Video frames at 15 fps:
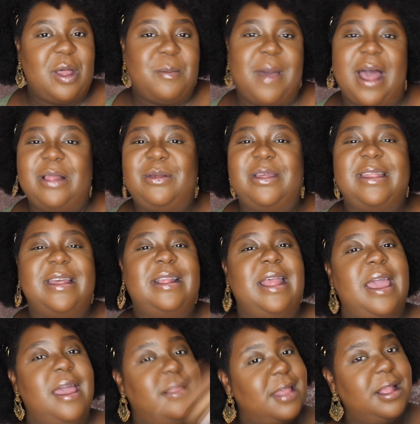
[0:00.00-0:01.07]
So might as well just
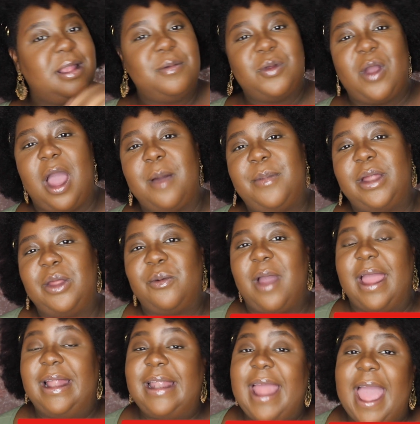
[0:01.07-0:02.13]
hit that subscribe button
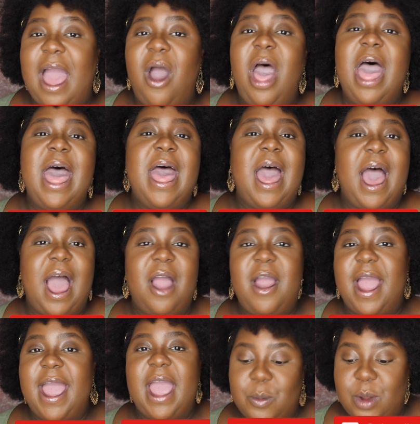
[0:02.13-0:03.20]
right now.
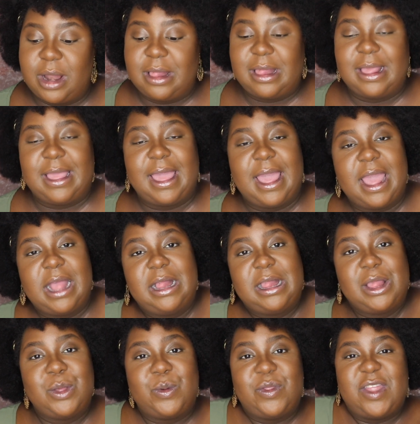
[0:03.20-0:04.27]
Alright, I'm ready to get
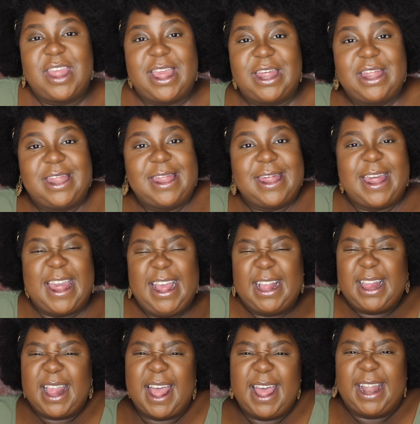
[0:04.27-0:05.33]
into these
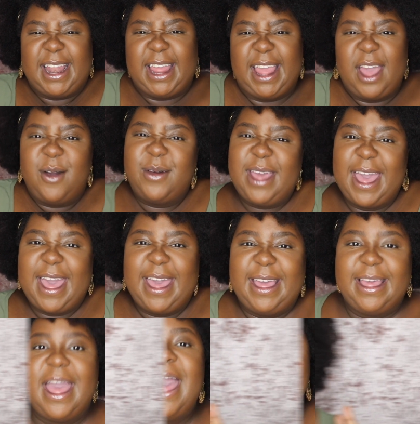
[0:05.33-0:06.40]
cheeks, honey, okay?
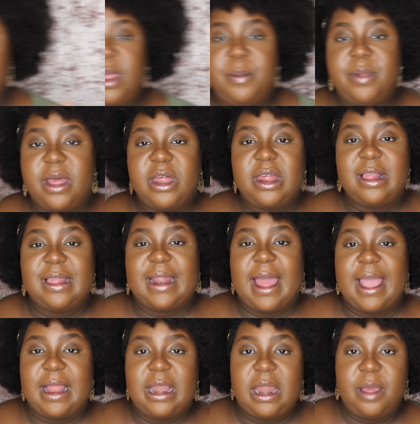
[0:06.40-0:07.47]
The 3 blushes that
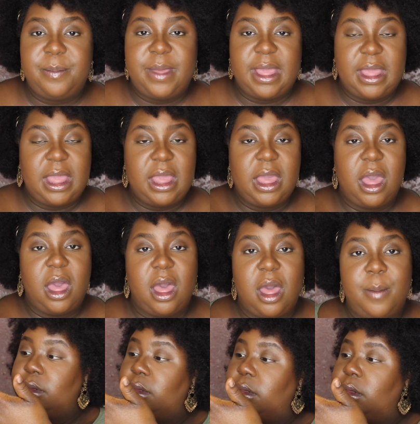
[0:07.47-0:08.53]
I ended up picking
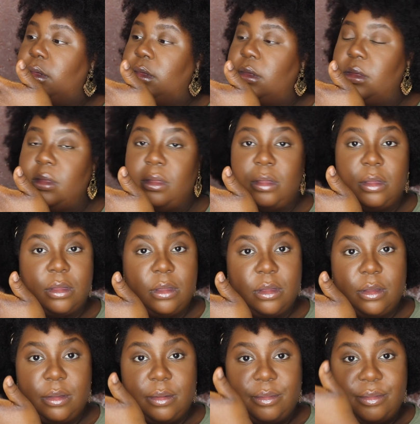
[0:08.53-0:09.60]
up. Here's number 4,
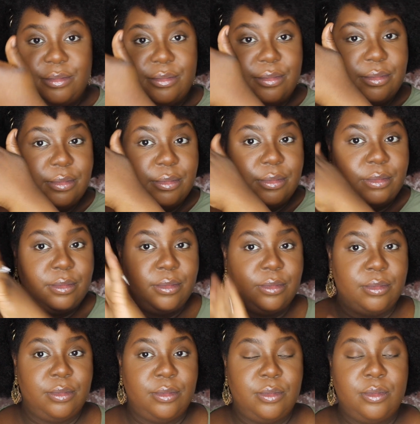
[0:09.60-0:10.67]
Crush on
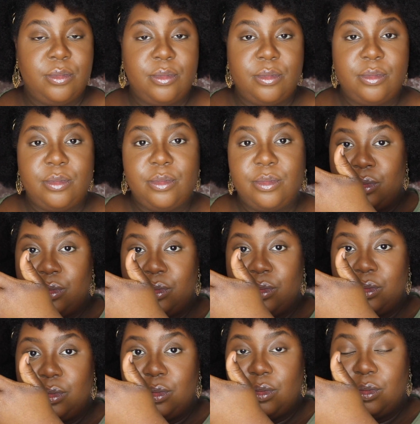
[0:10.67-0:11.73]
Cupid.
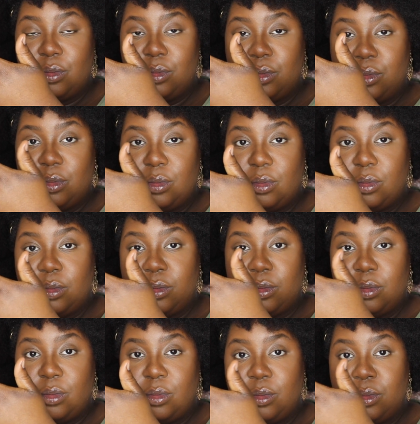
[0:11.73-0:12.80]
And I'm just going to
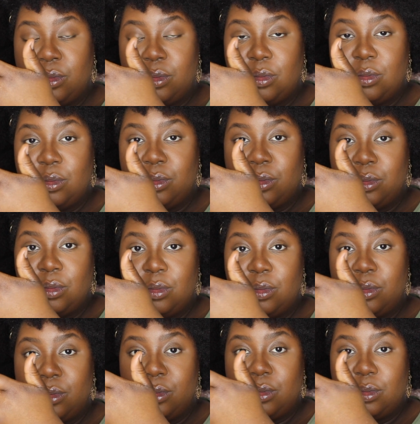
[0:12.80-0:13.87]
swatch
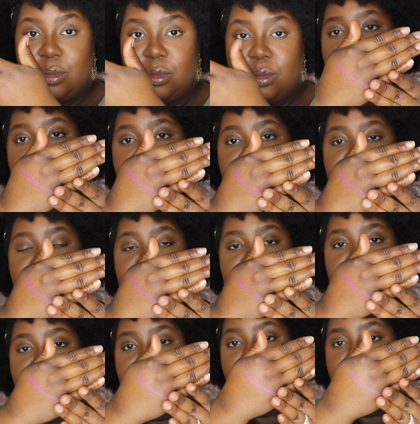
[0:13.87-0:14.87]
that. I want to see